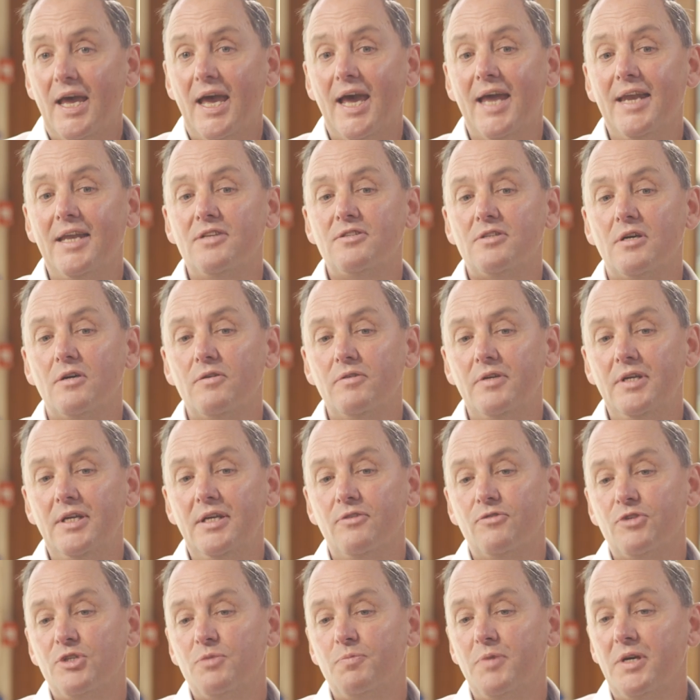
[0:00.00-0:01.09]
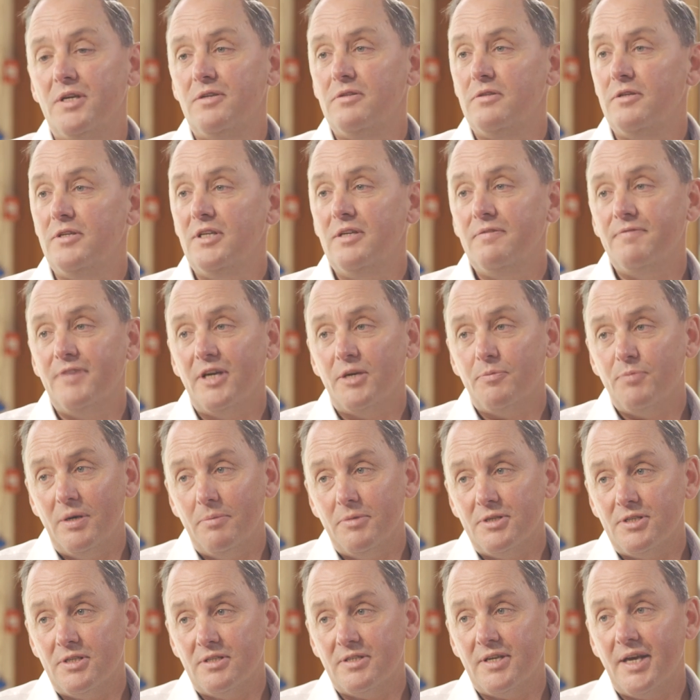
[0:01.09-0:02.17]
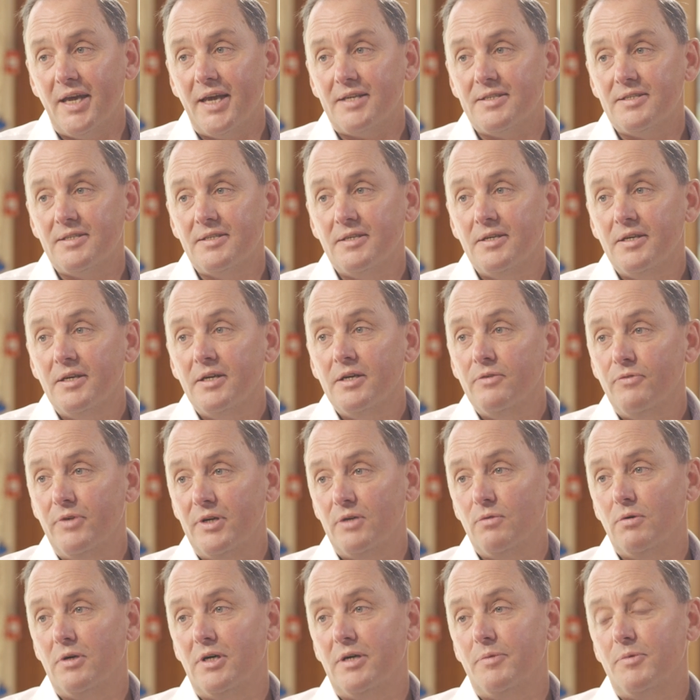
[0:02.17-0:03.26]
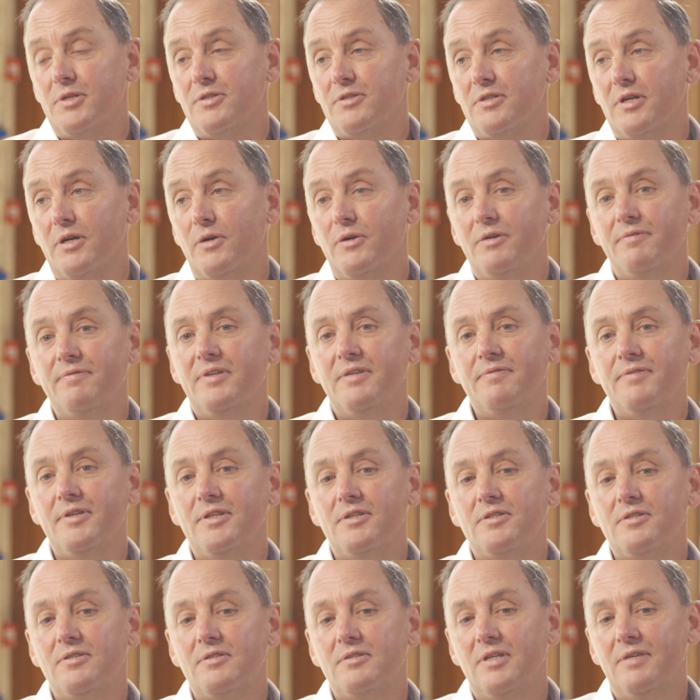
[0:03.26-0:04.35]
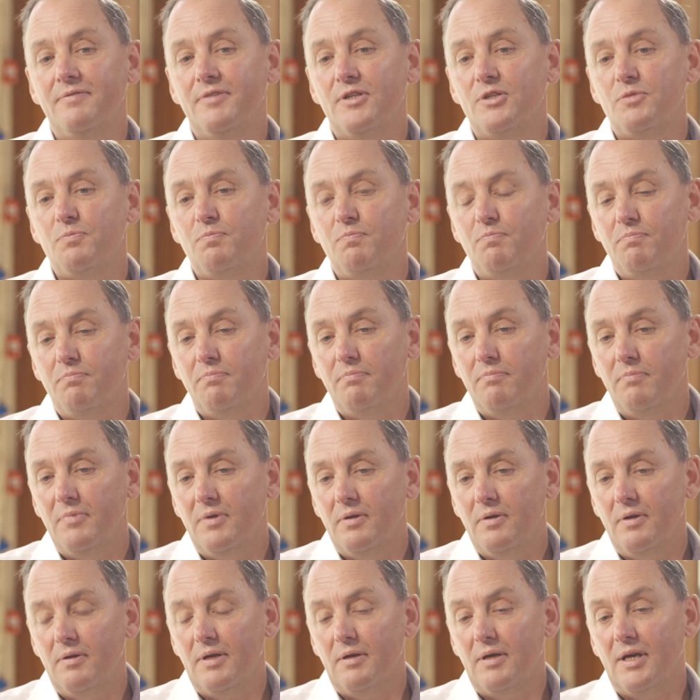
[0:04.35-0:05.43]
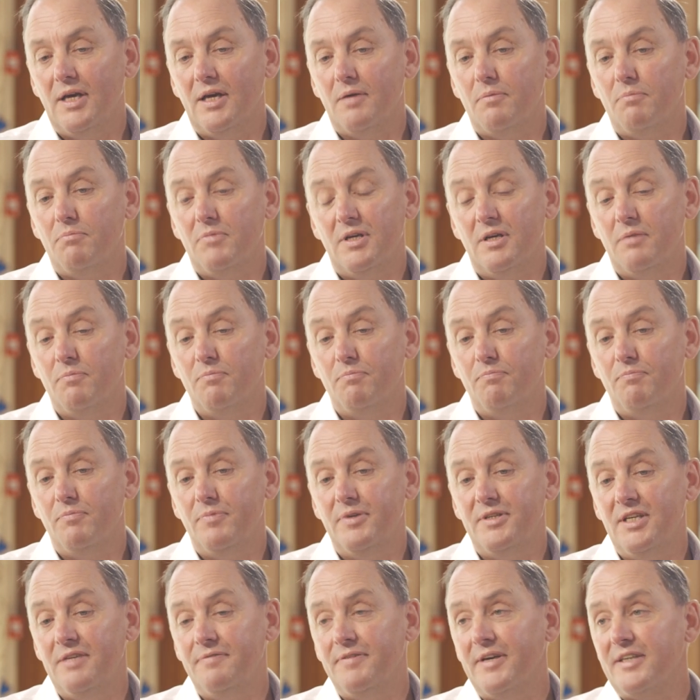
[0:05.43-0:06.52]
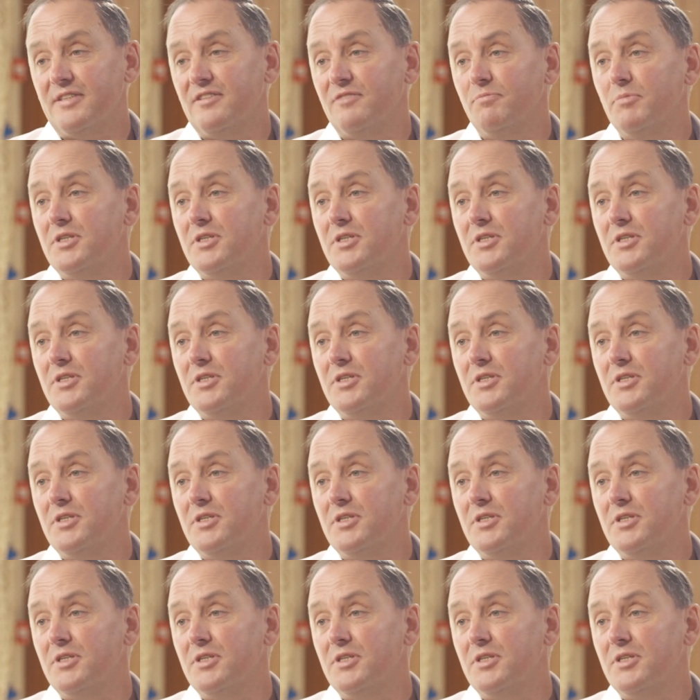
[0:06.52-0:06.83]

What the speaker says: and it's only in respect to the Defect Premises Act requirements. So if it's a defect of